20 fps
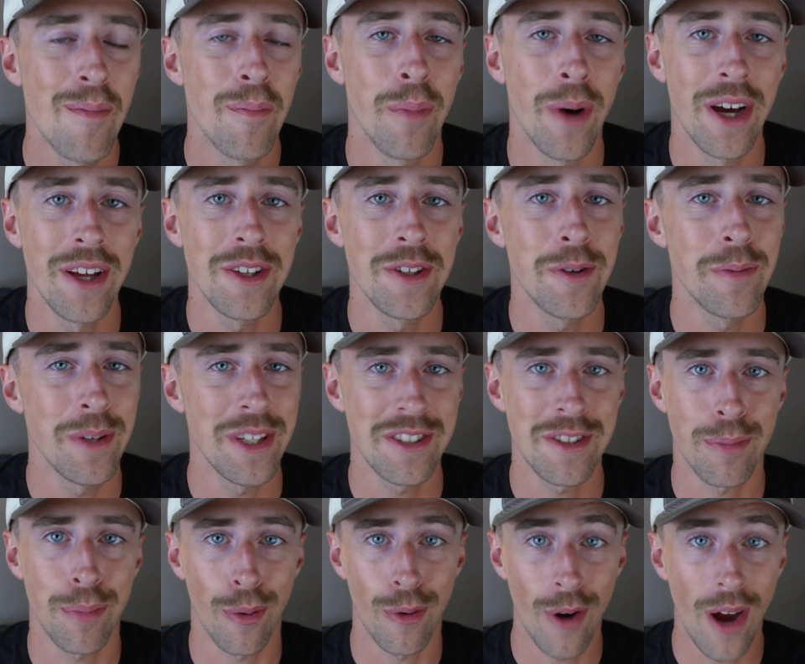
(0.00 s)
but you'd be
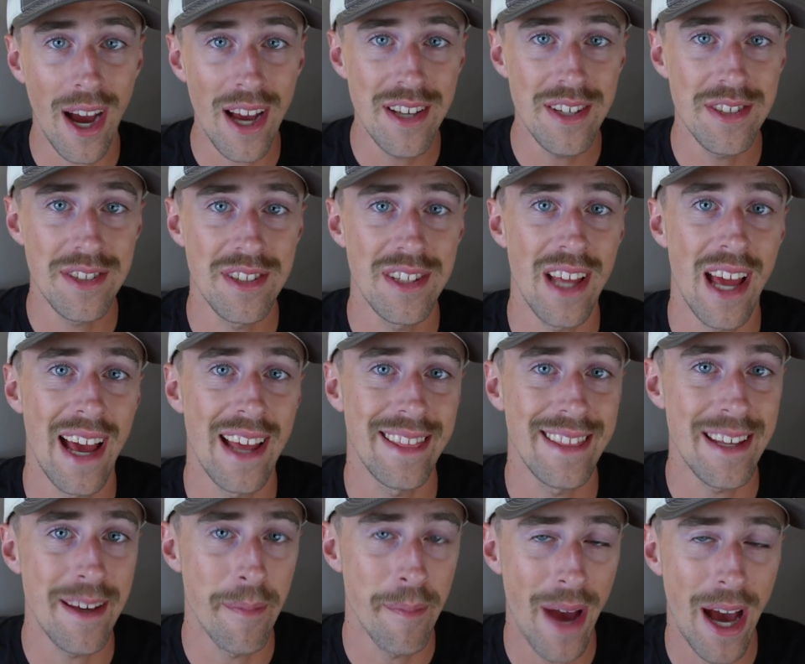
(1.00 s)
surprised
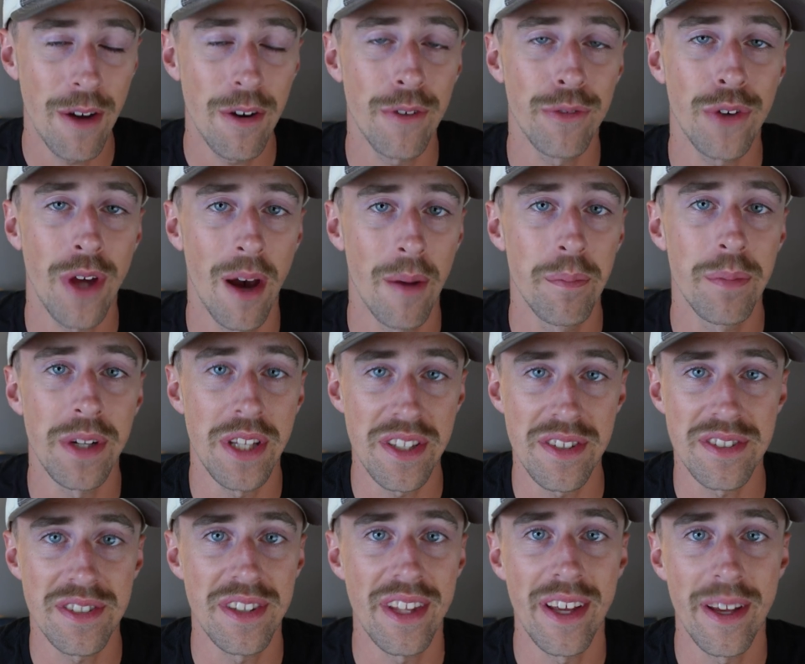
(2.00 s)
at the amount of
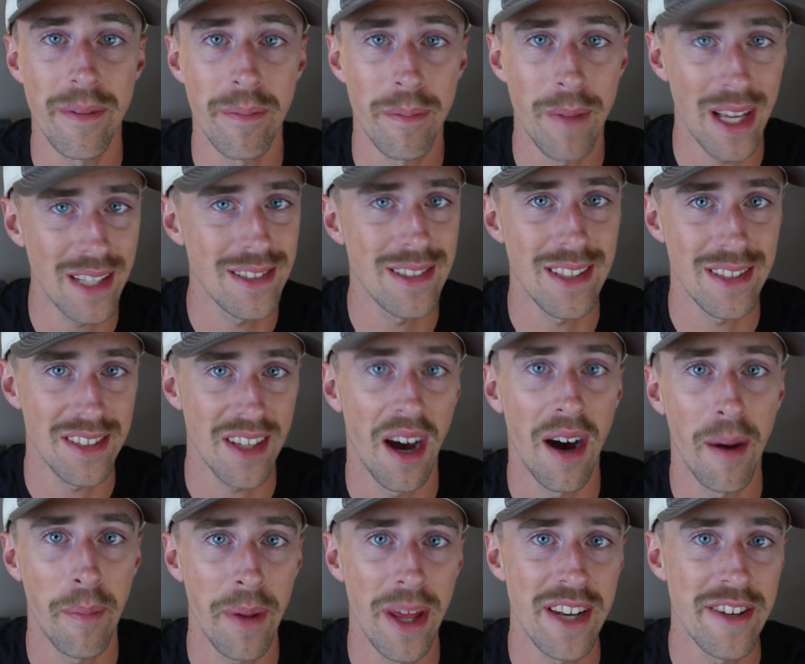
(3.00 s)
companies that mess this
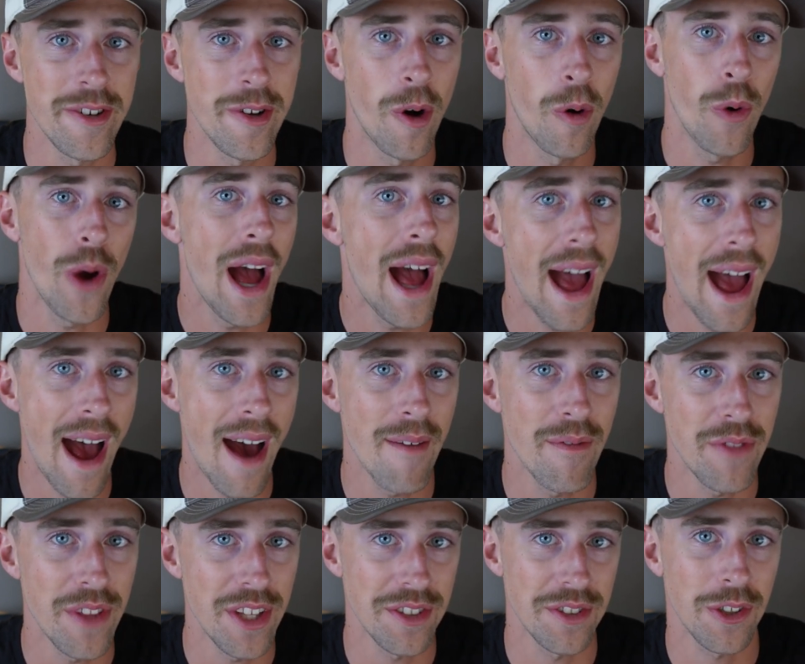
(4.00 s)
up and don't
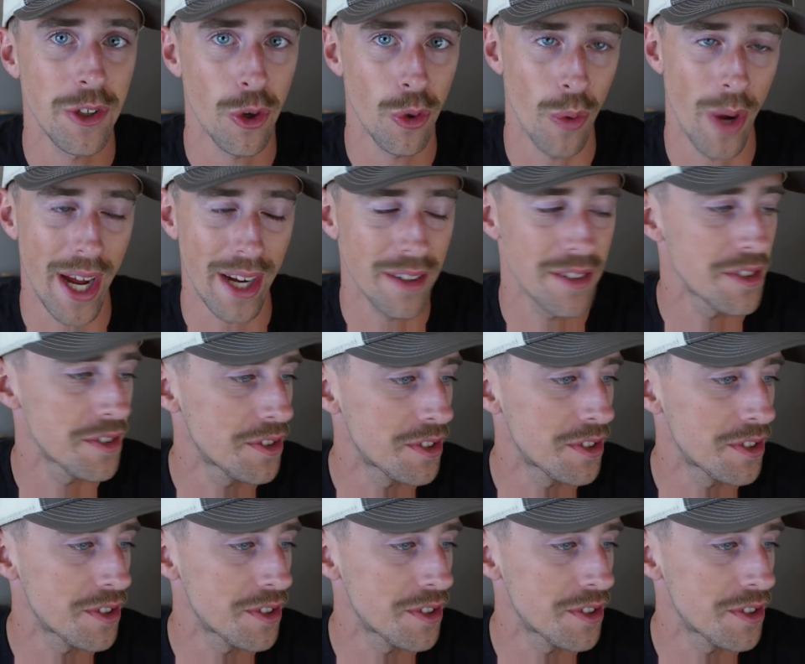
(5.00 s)
have this correct.